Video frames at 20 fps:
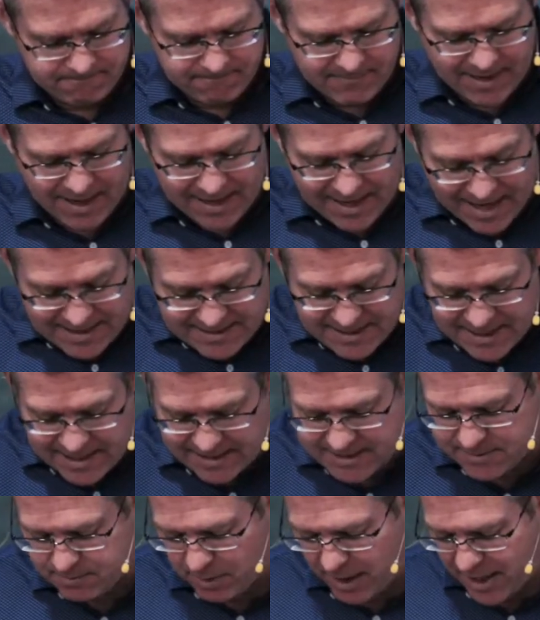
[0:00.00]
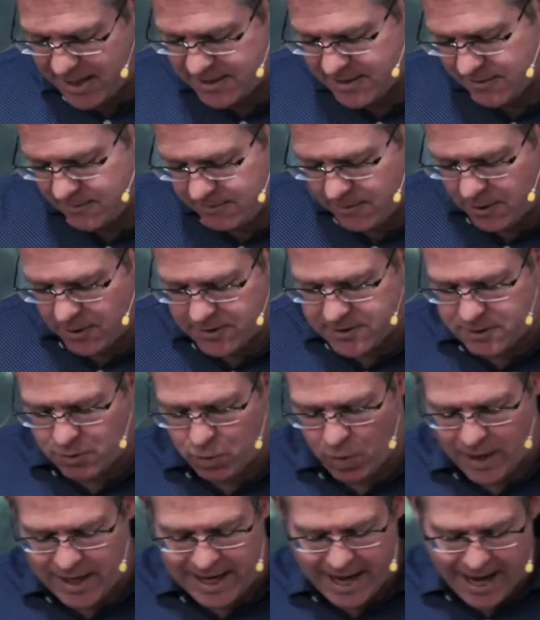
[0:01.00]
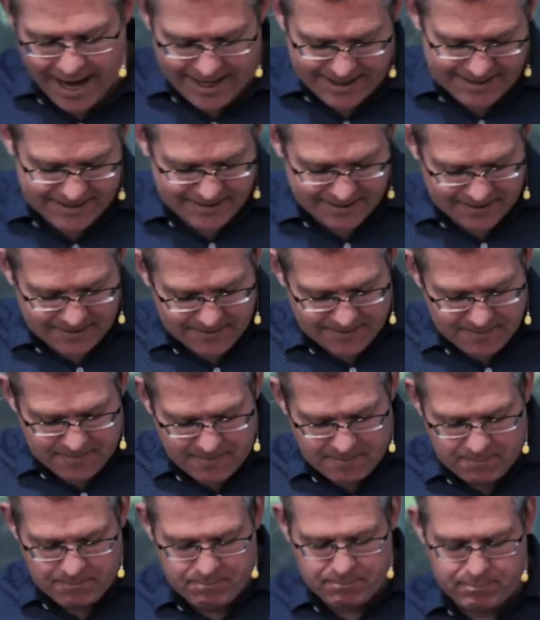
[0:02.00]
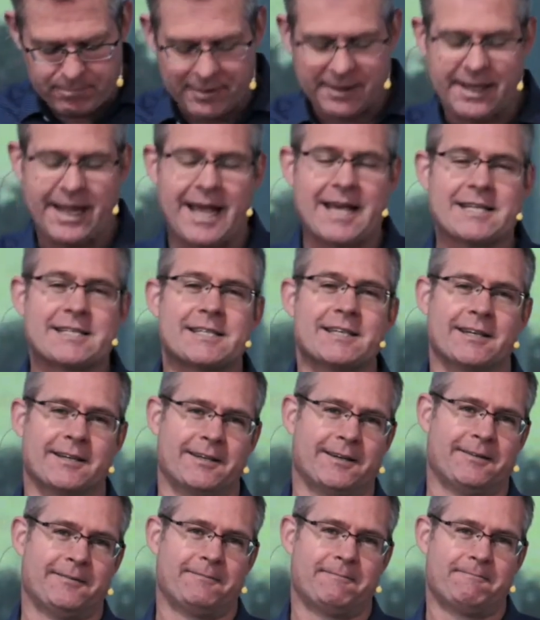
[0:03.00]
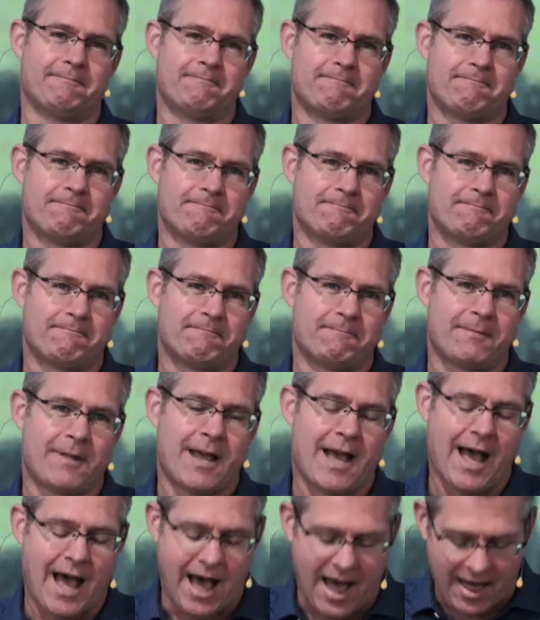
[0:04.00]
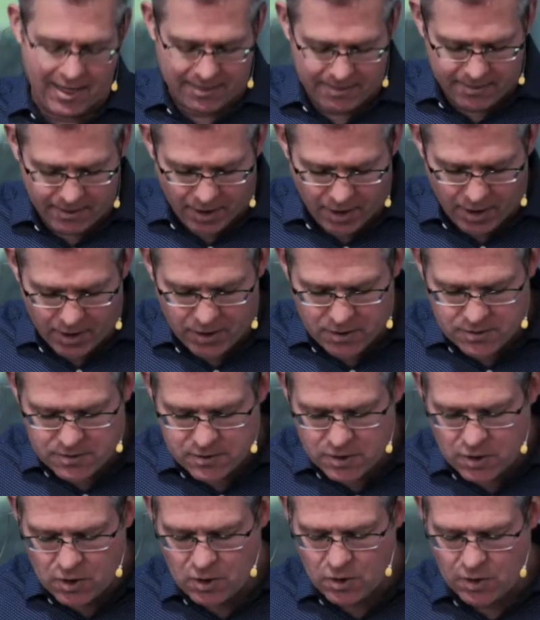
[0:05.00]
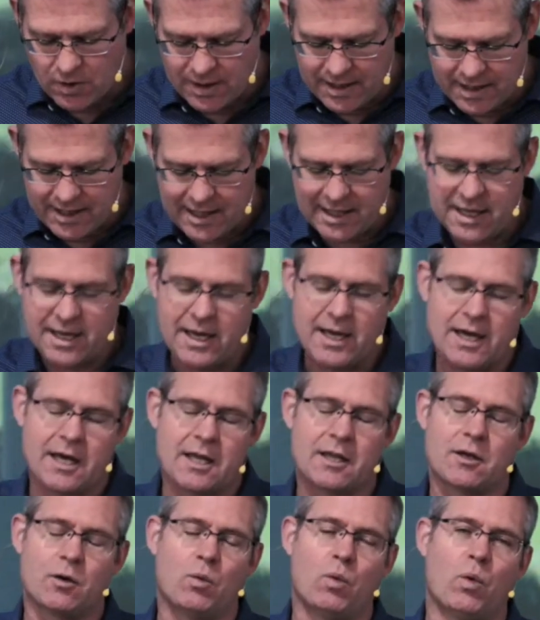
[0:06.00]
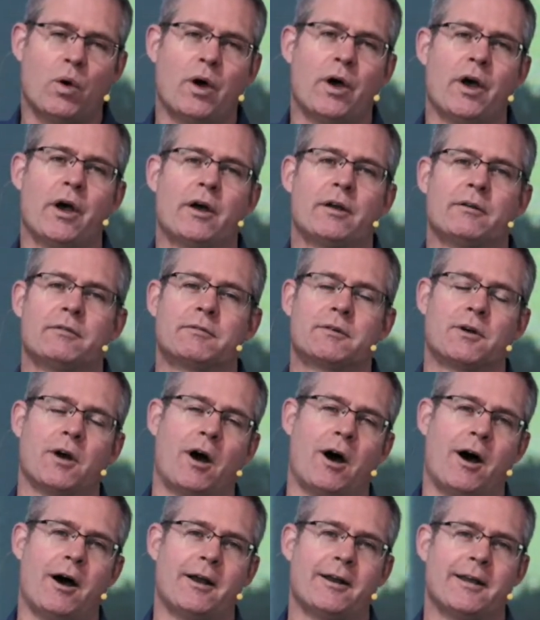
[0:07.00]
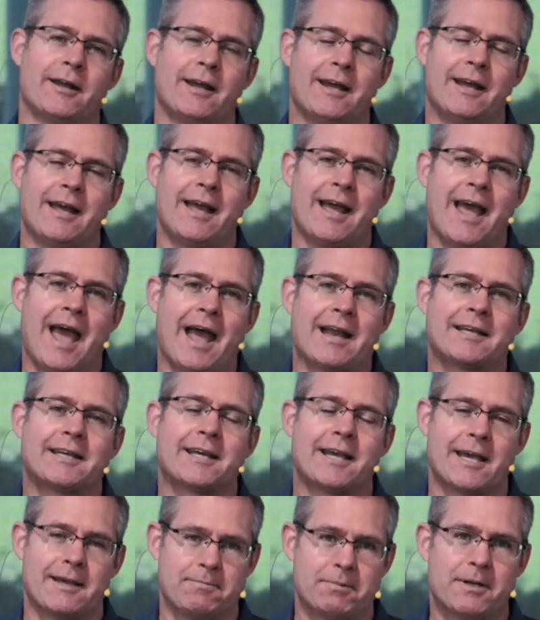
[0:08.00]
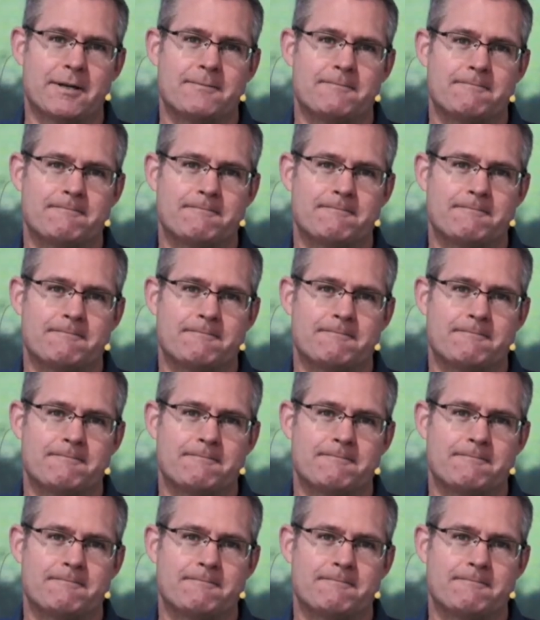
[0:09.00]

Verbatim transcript: And as He explains in verse 28, blessed are those who hear the word of God and keep it.